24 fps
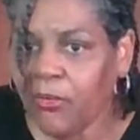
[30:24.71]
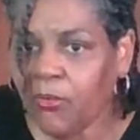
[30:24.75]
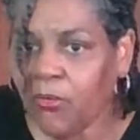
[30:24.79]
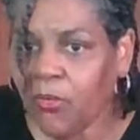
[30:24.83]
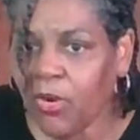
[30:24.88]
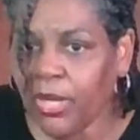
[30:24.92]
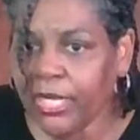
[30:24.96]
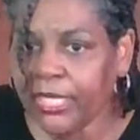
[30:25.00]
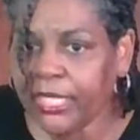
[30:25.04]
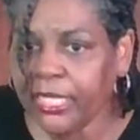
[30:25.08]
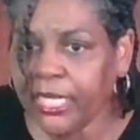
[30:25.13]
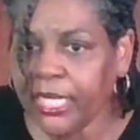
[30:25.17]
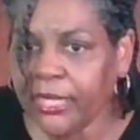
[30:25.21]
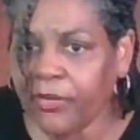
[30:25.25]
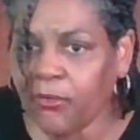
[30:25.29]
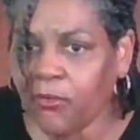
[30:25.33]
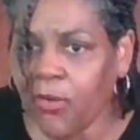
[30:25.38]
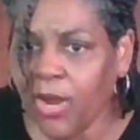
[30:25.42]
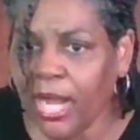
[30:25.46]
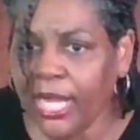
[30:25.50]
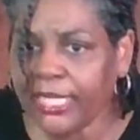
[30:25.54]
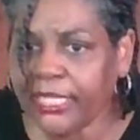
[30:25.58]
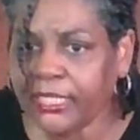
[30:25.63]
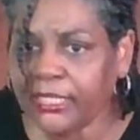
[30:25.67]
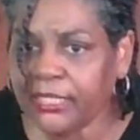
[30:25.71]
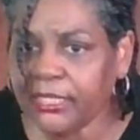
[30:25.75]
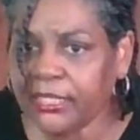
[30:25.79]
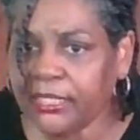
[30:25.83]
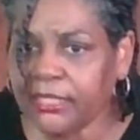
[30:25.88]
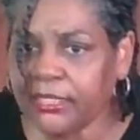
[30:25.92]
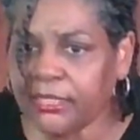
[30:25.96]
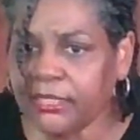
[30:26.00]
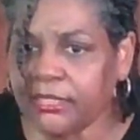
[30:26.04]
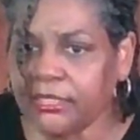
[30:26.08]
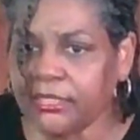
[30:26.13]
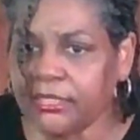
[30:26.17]
Wanted a white
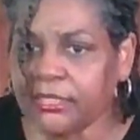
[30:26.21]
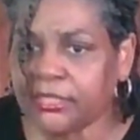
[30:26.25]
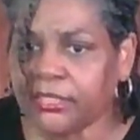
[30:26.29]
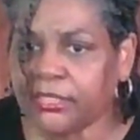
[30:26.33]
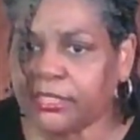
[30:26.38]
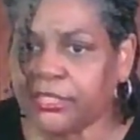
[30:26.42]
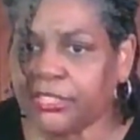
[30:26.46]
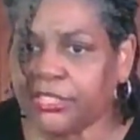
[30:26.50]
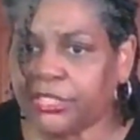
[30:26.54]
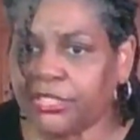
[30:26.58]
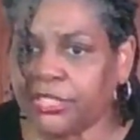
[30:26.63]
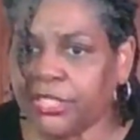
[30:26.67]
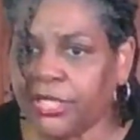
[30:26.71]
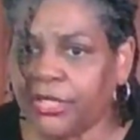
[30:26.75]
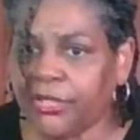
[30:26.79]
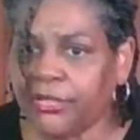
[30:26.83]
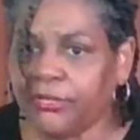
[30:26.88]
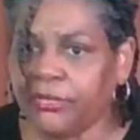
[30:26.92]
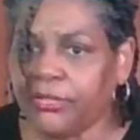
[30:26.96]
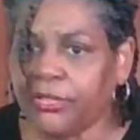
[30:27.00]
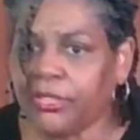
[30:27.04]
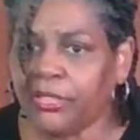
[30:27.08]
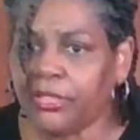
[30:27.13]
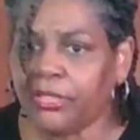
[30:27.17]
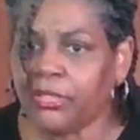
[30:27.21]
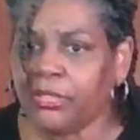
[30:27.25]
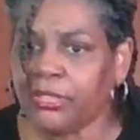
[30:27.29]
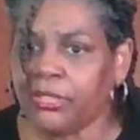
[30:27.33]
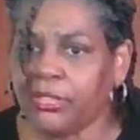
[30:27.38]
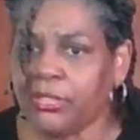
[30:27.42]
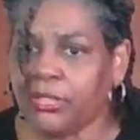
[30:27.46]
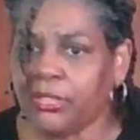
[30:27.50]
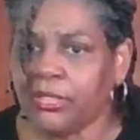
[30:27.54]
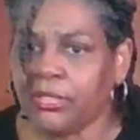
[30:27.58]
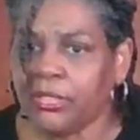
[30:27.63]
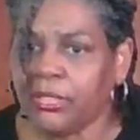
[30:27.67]
shirt
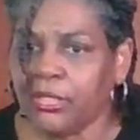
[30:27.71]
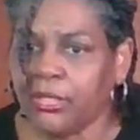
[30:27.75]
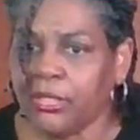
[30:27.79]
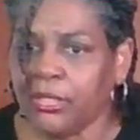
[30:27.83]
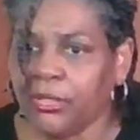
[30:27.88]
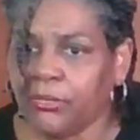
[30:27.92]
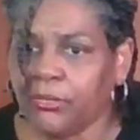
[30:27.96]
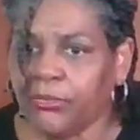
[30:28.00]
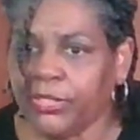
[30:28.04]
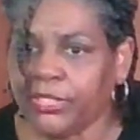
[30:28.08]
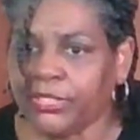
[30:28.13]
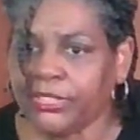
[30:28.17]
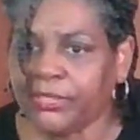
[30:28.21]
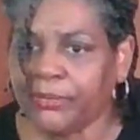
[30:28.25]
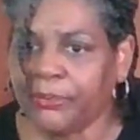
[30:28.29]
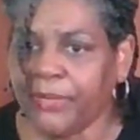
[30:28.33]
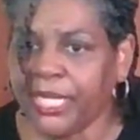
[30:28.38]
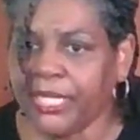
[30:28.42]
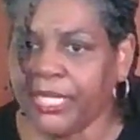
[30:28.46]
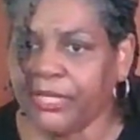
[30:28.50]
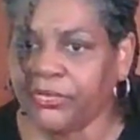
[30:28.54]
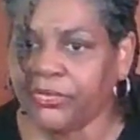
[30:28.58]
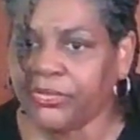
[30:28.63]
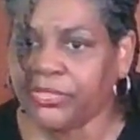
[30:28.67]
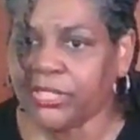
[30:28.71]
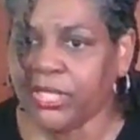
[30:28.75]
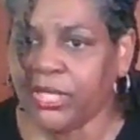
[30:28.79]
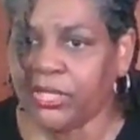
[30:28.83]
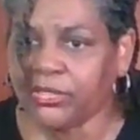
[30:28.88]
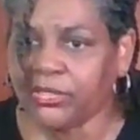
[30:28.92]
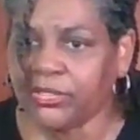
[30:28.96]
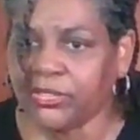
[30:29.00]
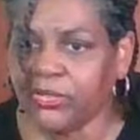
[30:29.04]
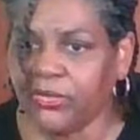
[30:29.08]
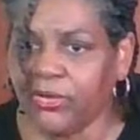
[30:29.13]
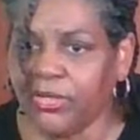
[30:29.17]
with tomato
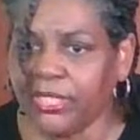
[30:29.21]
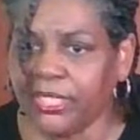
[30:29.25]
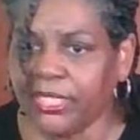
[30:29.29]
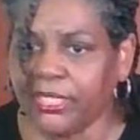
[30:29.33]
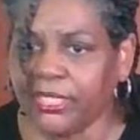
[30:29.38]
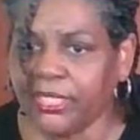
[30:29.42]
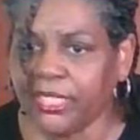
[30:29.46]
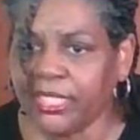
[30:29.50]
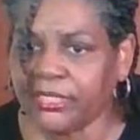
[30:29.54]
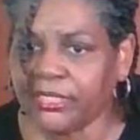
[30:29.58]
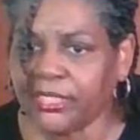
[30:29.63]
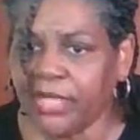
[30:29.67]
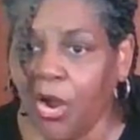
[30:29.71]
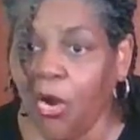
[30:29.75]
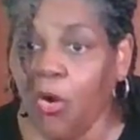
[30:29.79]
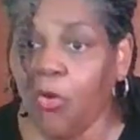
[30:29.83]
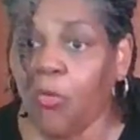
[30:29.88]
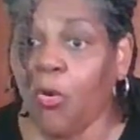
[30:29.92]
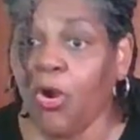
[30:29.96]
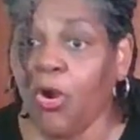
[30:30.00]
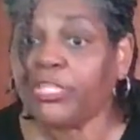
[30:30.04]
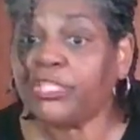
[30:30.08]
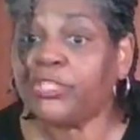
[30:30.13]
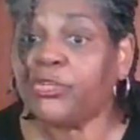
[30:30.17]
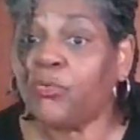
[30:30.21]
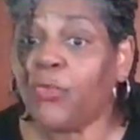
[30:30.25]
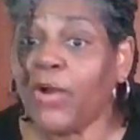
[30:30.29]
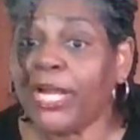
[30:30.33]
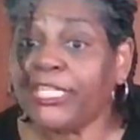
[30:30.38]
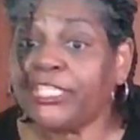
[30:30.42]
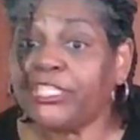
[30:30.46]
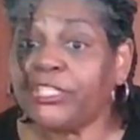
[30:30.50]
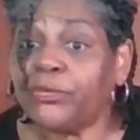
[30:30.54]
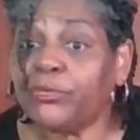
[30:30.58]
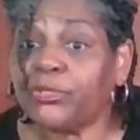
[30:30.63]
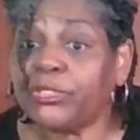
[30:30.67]
sauce on it. Yes. Oh, wash the
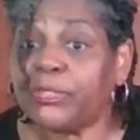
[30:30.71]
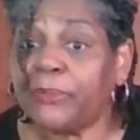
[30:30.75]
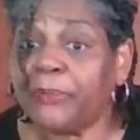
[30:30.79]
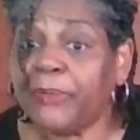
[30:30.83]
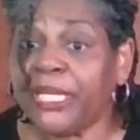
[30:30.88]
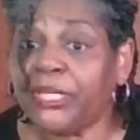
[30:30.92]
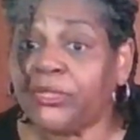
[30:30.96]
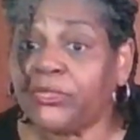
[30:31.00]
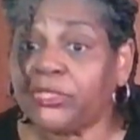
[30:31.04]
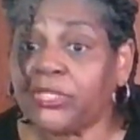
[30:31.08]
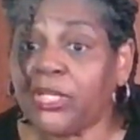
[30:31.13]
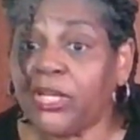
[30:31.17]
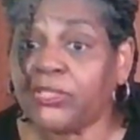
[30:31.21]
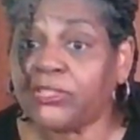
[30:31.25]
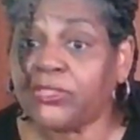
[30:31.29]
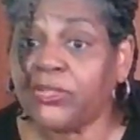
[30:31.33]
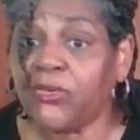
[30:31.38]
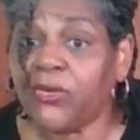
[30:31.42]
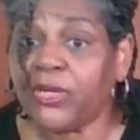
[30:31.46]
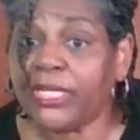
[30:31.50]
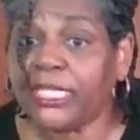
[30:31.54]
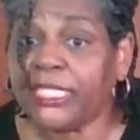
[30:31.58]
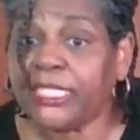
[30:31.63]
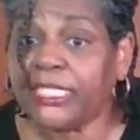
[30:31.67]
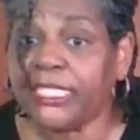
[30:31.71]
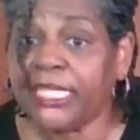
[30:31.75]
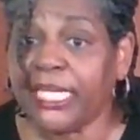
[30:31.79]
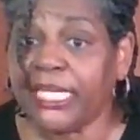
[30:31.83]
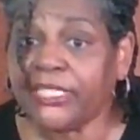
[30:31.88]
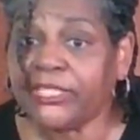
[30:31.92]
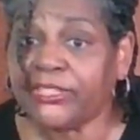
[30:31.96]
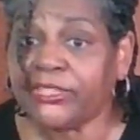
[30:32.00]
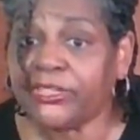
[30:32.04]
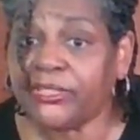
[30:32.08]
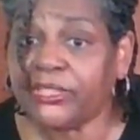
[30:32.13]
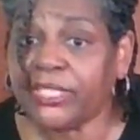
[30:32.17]
white shirt with tomato sauce on it
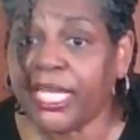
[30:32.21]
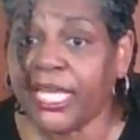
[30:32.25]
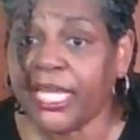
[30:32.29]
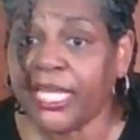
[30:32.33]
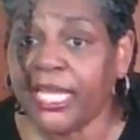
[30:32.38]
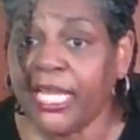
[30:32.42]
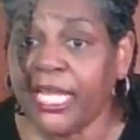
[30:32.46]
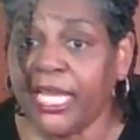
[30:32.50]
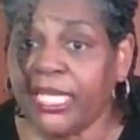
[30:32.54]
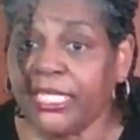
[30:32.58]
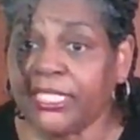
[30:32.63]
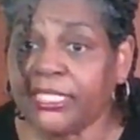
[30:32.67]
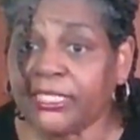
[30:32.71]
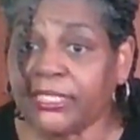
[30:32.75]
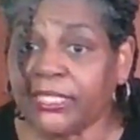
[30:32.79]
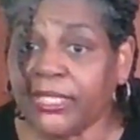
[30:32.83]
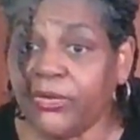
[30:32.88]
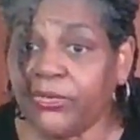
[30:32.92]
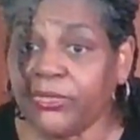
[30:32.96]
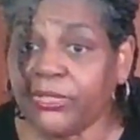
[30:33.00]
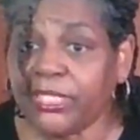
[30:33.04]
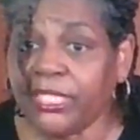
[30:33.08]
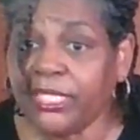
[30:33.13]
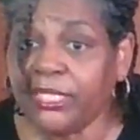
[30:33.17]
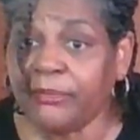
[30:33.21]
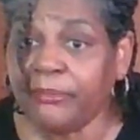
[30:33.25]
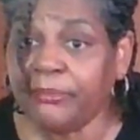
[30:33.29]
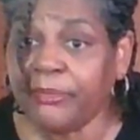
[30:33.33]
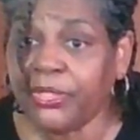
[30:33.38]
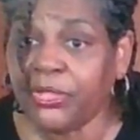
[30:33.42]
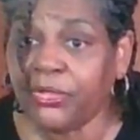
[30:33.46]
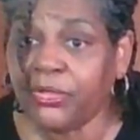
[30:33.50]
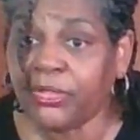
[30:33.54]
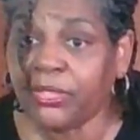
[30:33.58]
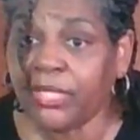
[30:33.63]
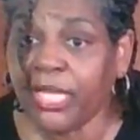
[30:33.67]
yesterday. Soaked in
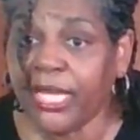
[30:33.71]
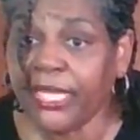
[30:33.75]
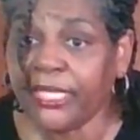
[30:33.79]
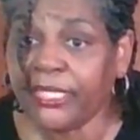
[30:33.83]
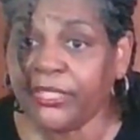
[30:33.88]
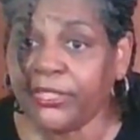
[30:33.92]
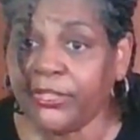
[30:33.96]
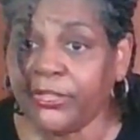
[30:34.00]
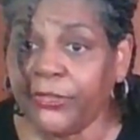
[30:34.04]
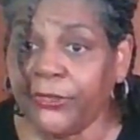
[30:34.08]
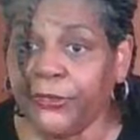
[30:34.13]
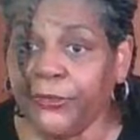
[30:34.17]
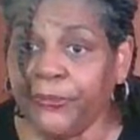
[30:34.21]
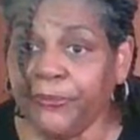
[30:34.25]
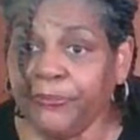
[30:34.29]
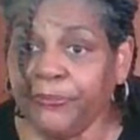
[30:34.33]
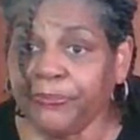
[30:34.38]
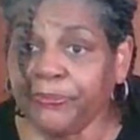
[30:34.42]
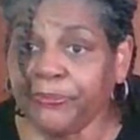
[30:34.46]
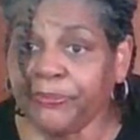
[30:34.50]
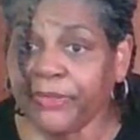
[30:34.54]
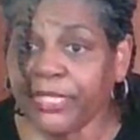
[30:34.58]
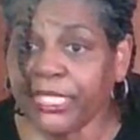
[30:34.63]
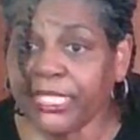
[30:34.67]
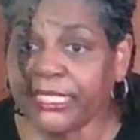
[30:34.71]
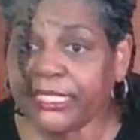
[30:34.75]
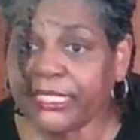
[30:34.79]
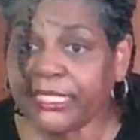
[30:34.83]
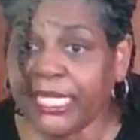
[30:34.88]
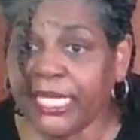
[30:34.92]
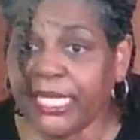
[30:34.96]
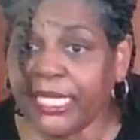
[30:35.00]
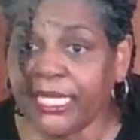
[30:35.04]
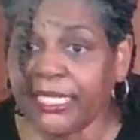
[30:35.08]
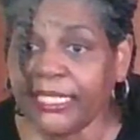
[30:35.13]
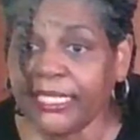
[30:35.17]
milk like you
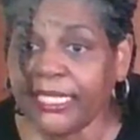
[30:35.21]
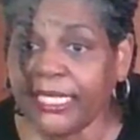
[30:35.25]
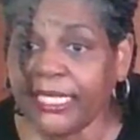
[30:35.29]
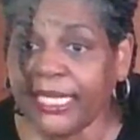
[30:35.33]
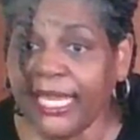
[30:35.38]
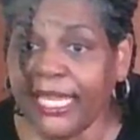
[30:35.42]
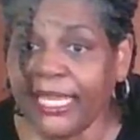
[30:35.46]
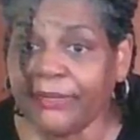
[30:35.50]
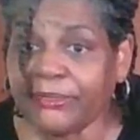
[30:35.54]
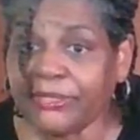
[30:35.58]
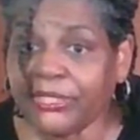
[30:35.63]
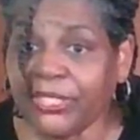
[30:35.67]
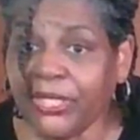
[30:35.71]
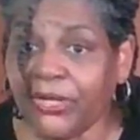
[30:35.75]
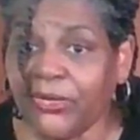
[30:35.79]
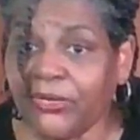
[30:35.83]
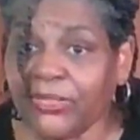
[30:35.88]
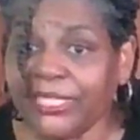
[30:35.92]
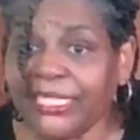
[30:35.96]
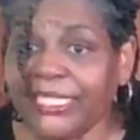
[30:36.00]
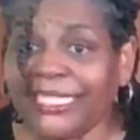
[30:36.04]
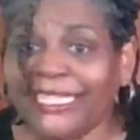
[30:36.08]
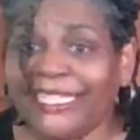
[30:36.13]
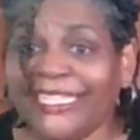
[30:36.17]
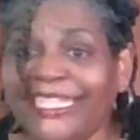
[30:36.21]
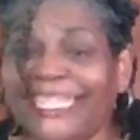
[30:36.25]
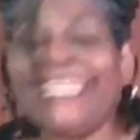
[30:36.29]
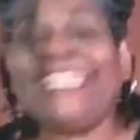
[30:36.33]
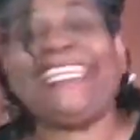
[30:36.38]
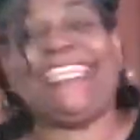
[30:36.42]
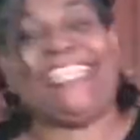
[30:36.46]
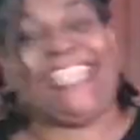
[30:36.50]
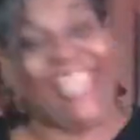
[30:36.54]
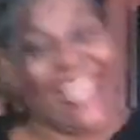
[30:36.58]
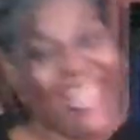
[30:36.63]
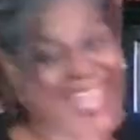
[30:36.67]
said. Okay, totally
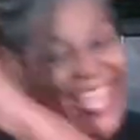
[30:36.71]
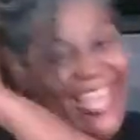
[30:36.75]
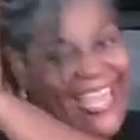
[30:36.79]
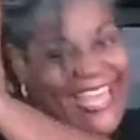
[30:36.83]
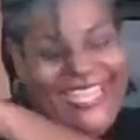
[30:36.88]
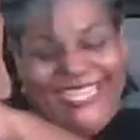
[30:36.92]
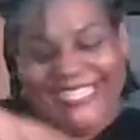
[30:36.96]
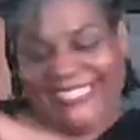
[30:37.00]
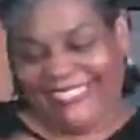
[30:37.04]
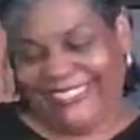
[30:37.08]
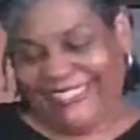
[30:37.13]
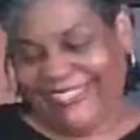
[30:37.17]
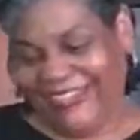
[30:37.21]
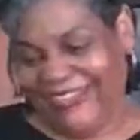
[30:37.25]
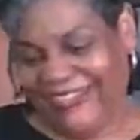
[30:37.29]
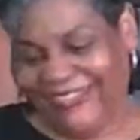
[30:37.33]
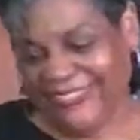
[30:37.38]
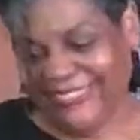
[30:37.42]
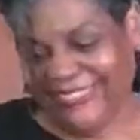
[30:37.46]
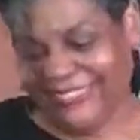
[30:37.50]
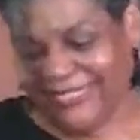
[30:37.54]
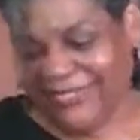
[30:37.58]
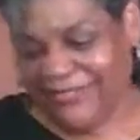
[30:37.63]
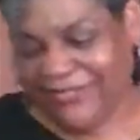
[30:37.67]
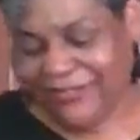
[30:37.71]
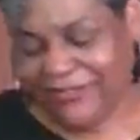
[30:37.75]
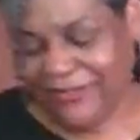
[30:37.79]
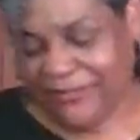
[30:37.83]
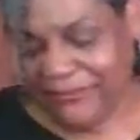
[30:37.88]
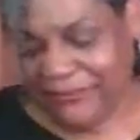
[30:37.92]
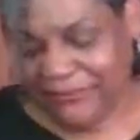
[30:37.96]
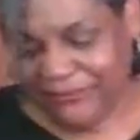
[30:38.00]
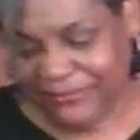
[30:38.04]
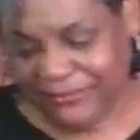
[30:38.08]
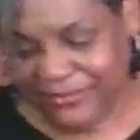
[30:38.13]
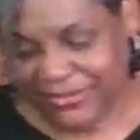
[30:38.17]
clean. Yes, awesome.
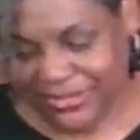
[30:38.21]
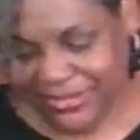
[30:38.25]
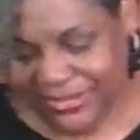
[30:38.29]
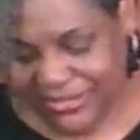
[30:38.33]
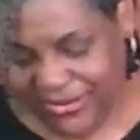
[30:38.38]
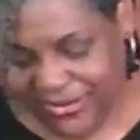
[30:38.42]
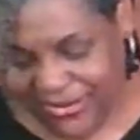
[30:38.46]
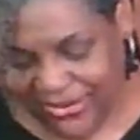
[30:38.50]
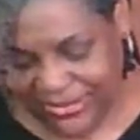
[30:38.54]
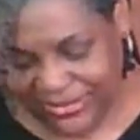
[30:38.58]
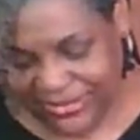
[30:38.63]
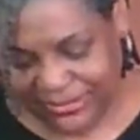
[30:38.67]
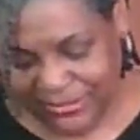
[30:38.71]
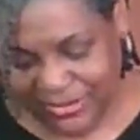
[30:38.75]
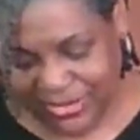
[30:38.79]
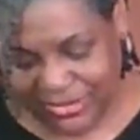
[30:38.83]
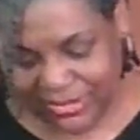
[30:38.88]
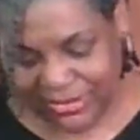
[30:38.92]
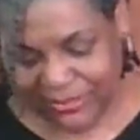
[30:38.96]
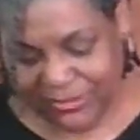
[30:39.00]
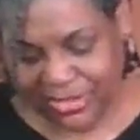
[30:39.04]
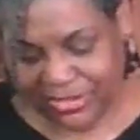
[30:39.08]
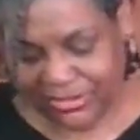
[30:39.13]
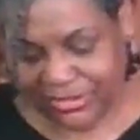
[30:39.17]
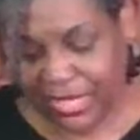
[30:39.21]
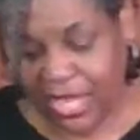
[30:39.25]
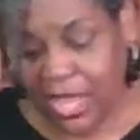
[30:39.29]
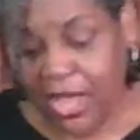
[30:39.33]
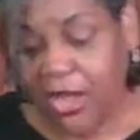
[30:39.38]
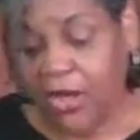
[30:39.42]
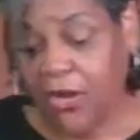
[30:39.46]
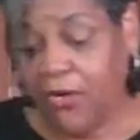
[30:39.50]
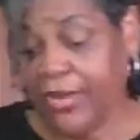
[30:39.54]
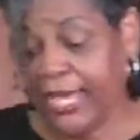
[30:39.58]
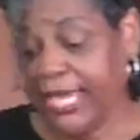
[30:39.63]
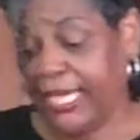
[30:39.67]
Awesome, awesome,
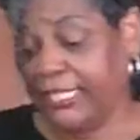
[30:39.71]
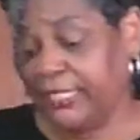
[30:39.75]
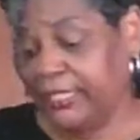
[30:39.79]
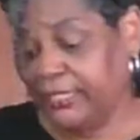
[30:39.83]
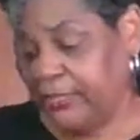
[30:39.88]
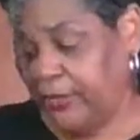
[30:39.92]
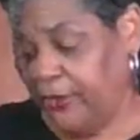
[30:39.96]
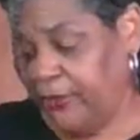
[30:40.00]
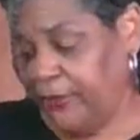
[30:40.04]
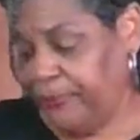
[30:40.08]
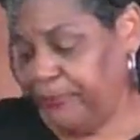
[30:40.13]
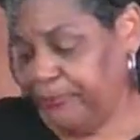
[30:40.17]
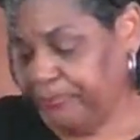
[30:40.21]
awesome. Okay, so